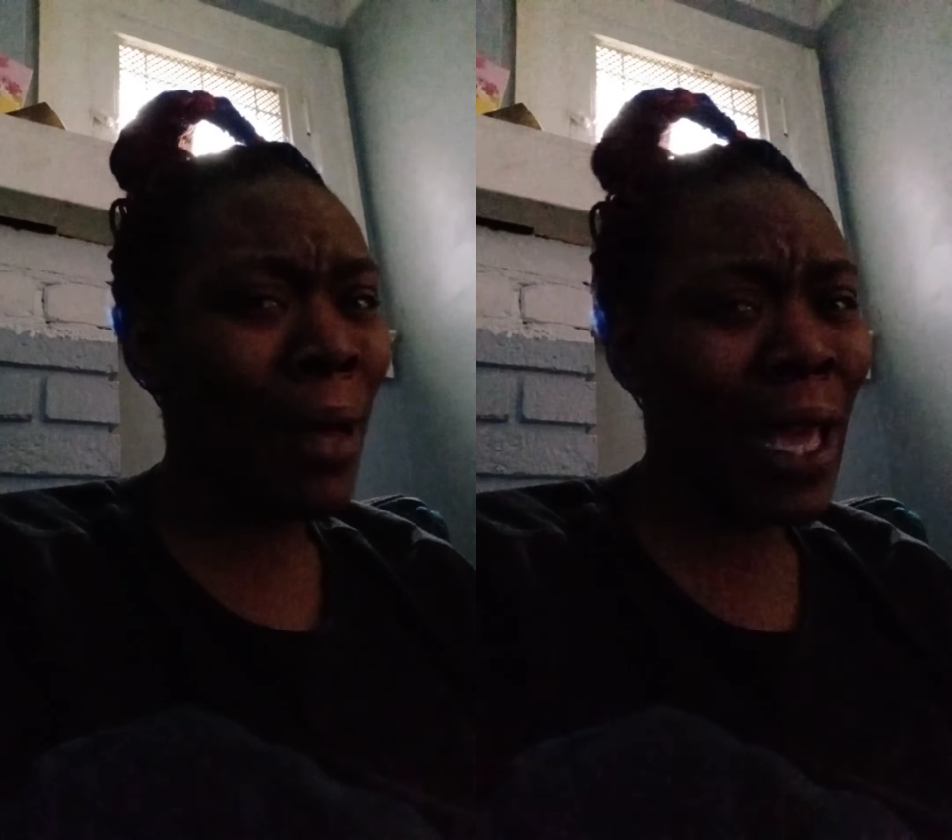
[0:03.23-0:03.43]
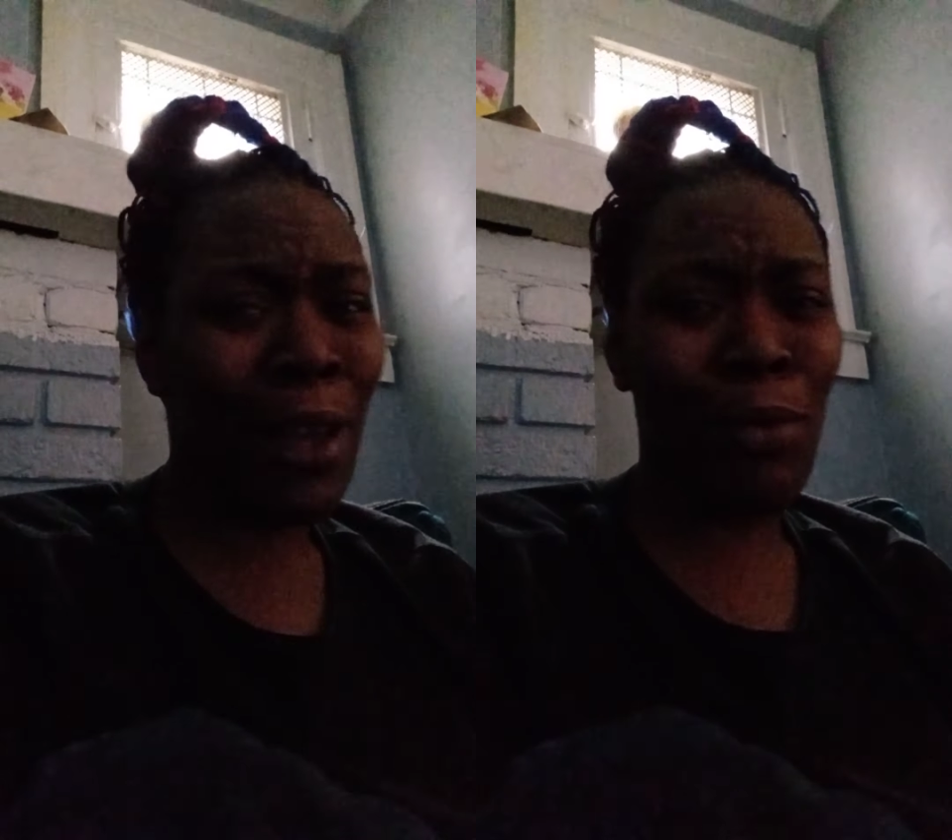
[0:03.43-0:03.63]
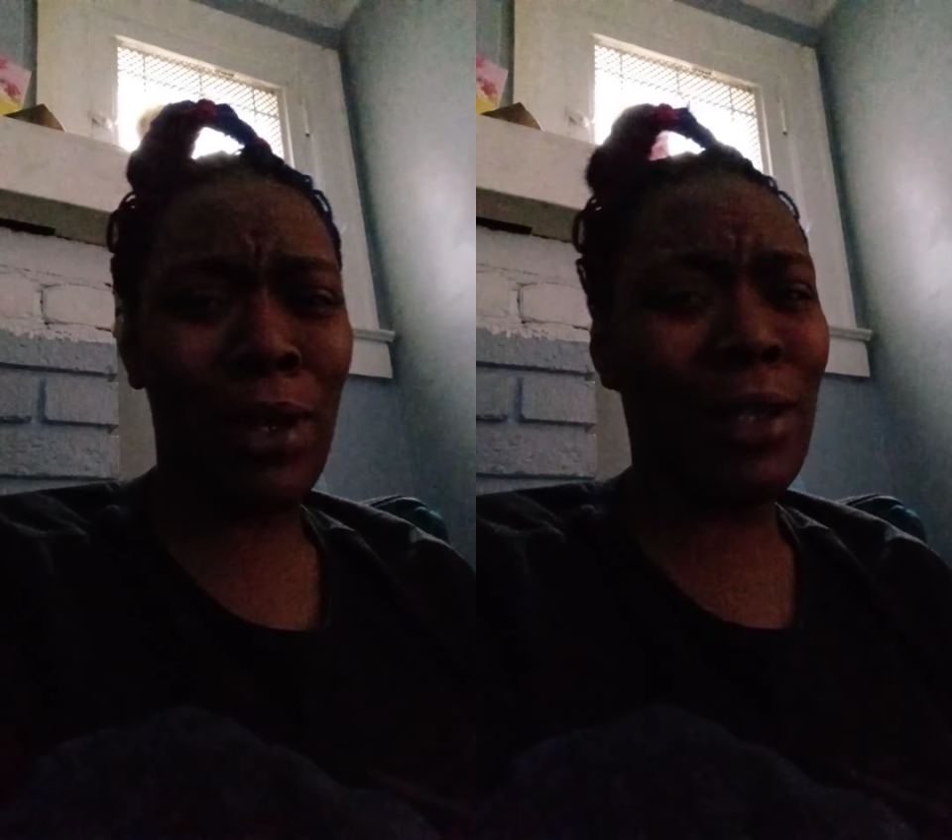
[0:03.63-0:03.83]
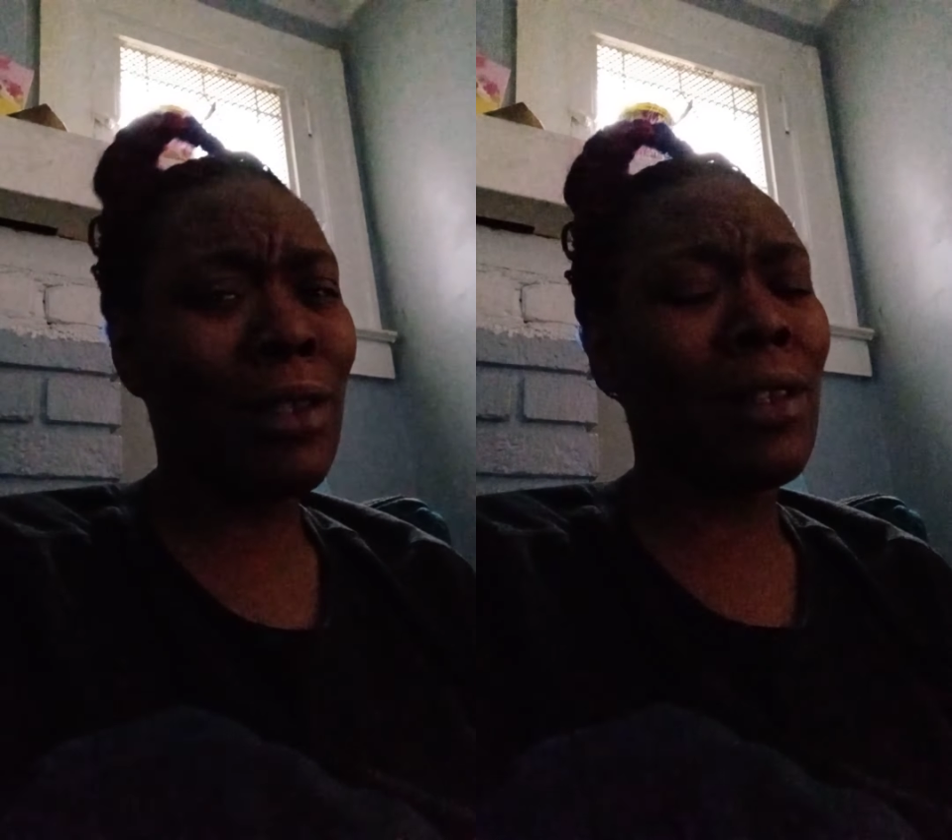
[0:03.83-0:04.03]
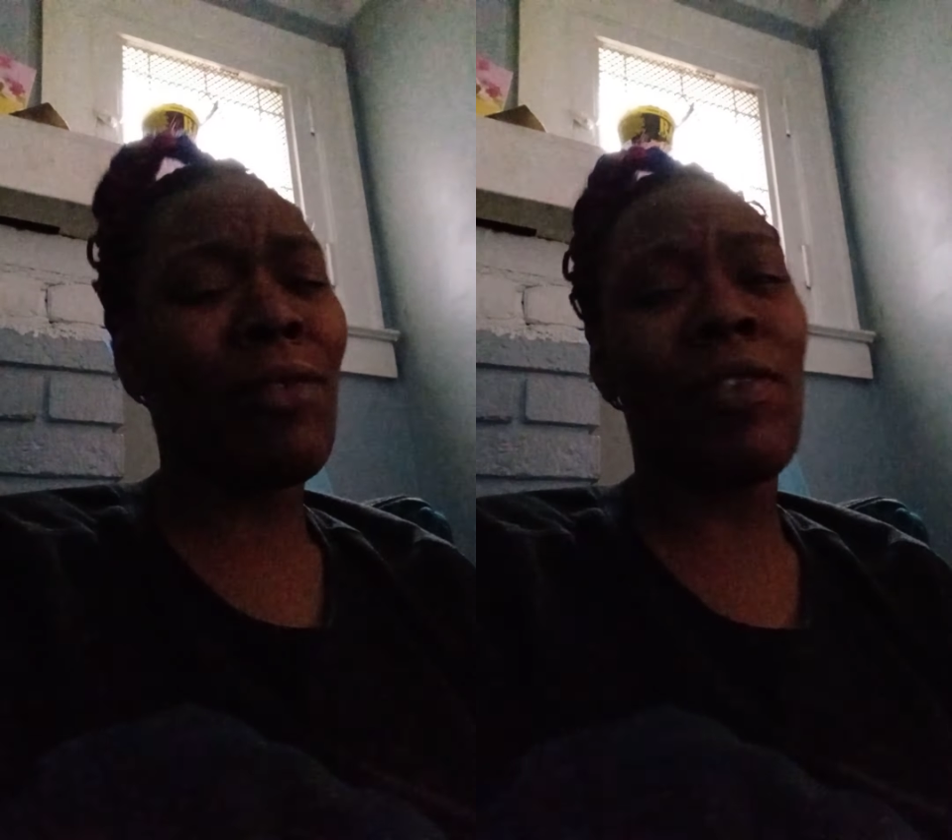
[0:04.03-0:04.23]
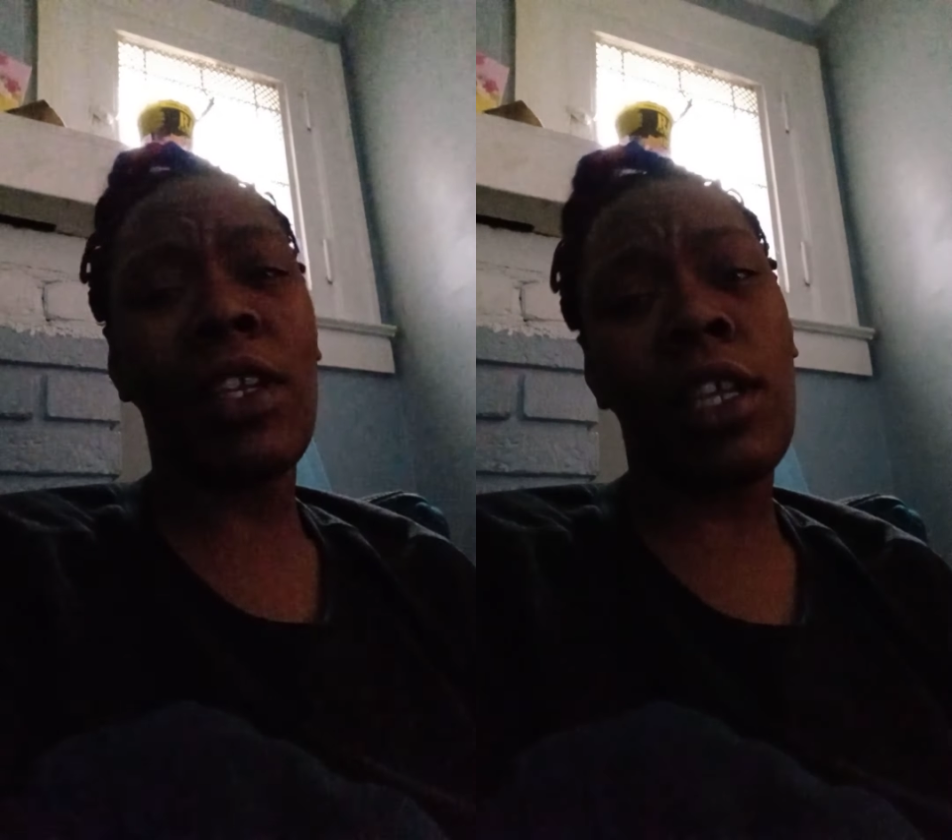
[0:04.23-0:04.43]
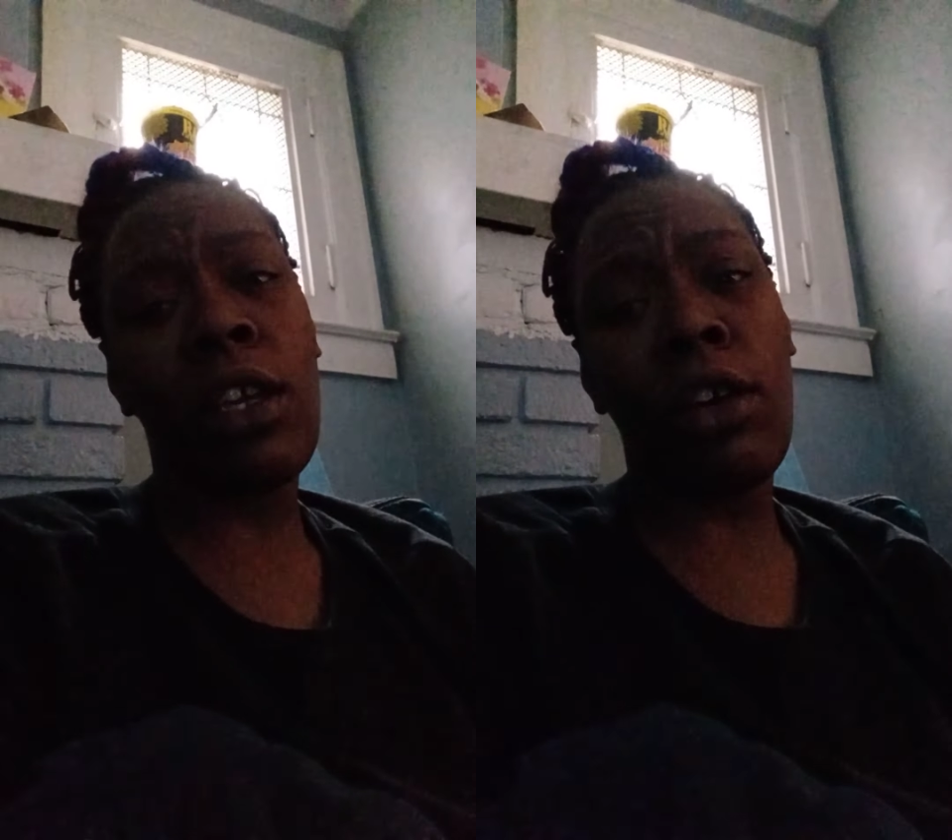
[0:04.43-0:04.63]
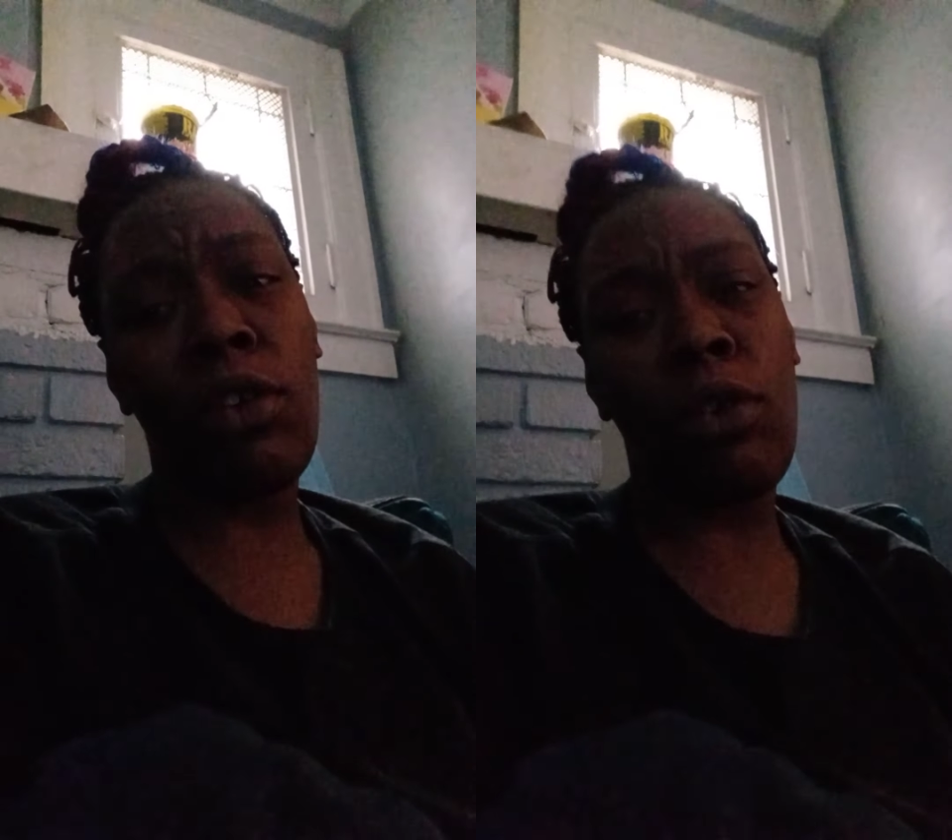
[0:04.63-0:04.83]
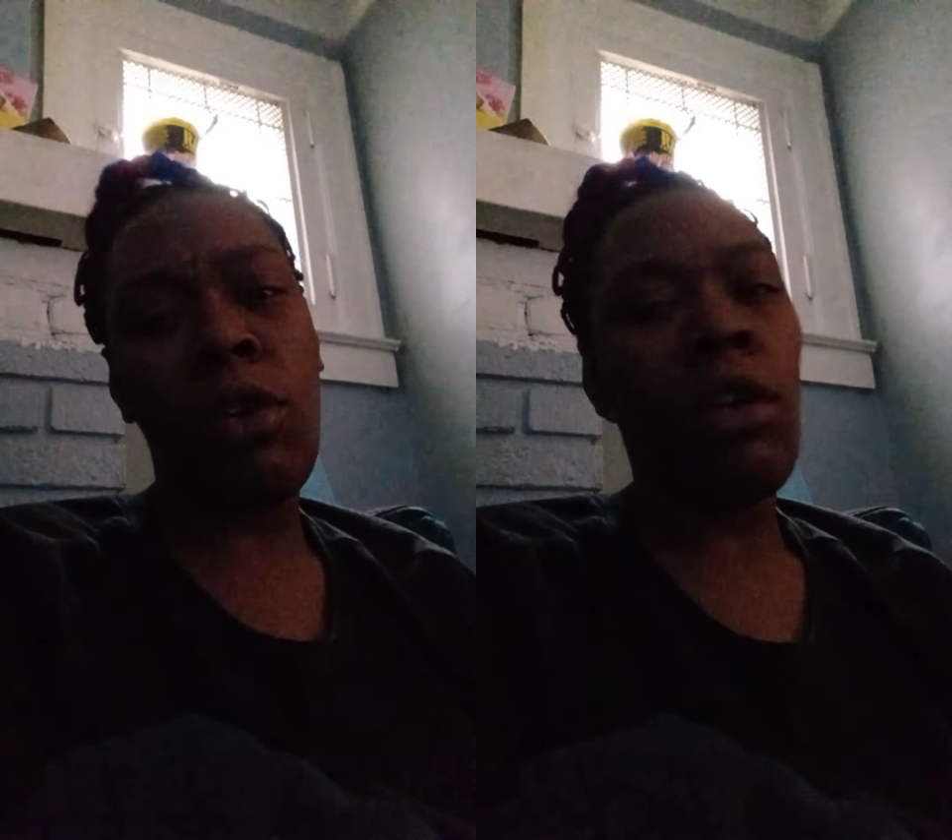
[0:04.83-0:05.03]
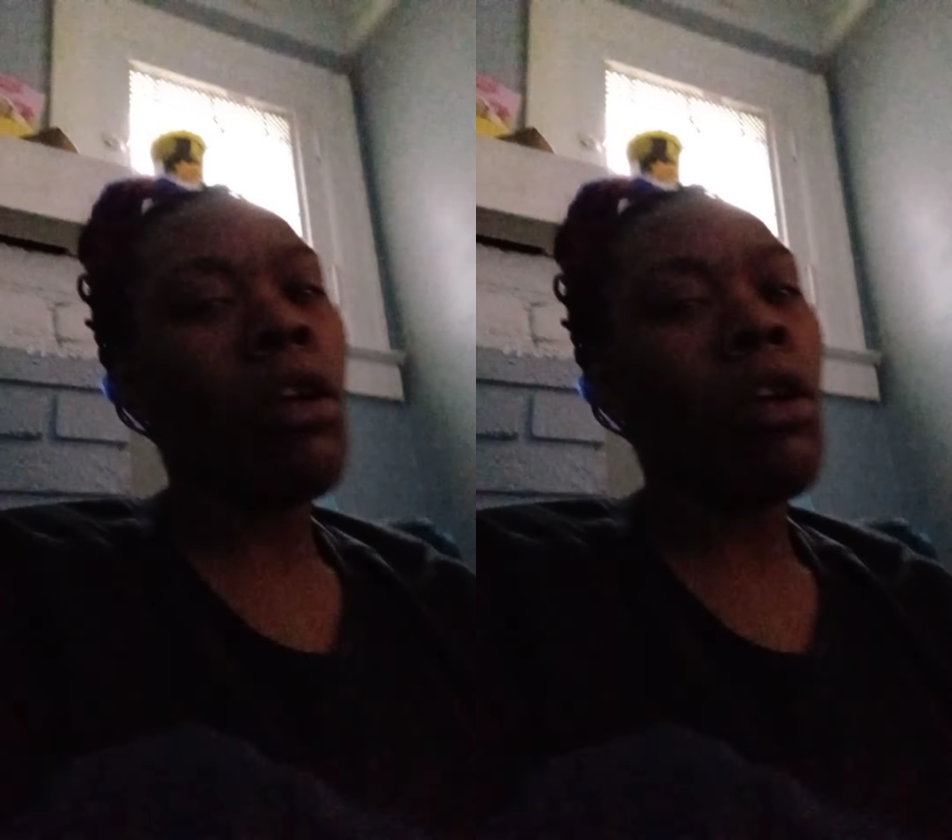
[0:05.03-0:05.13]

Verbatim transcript: back with another video.